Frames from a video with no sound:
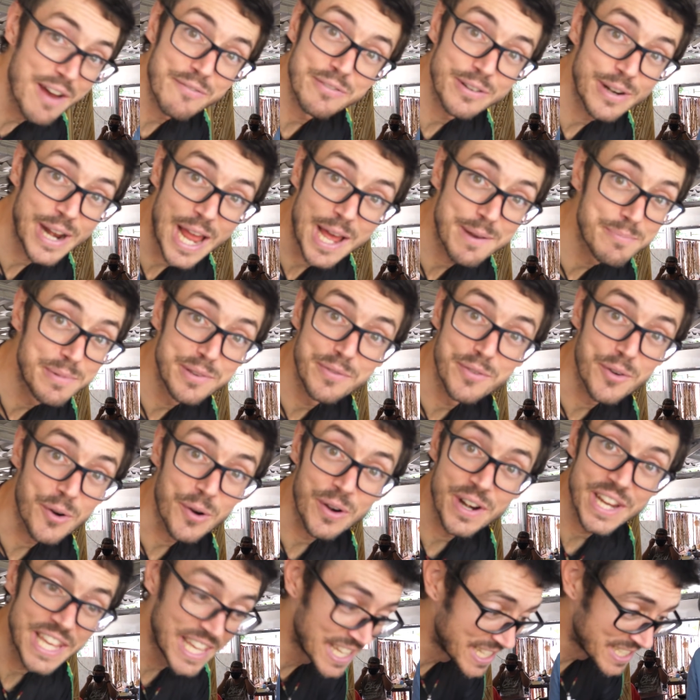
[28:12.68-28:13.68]
never had
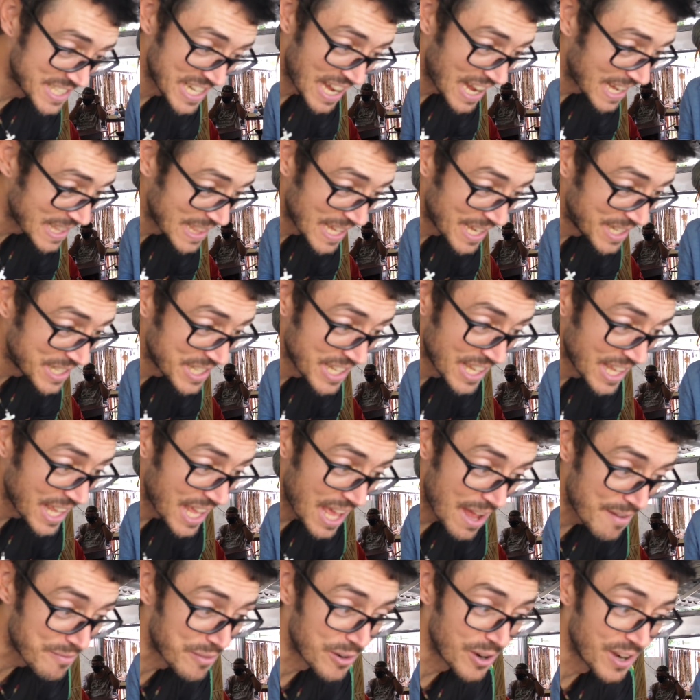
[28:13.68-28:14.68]
before in Thailand
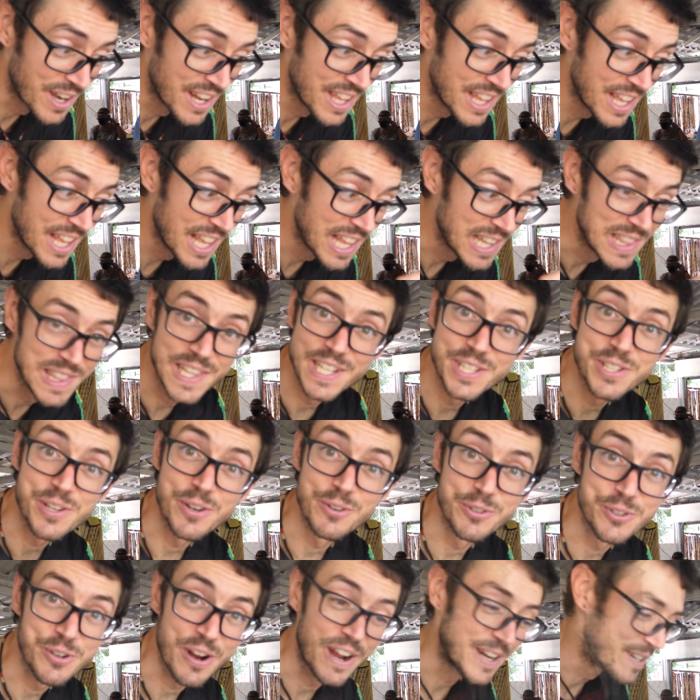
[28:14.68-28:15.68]
ever. Let's
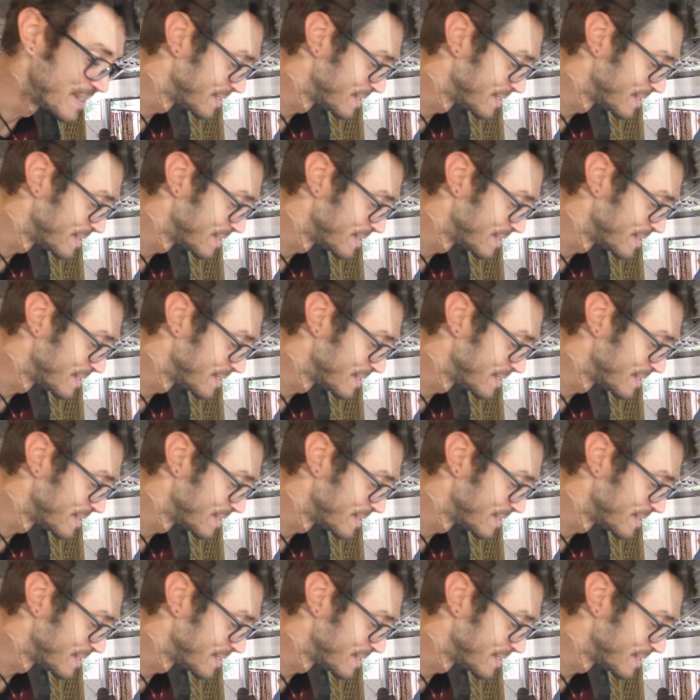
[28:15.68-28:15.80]
go try.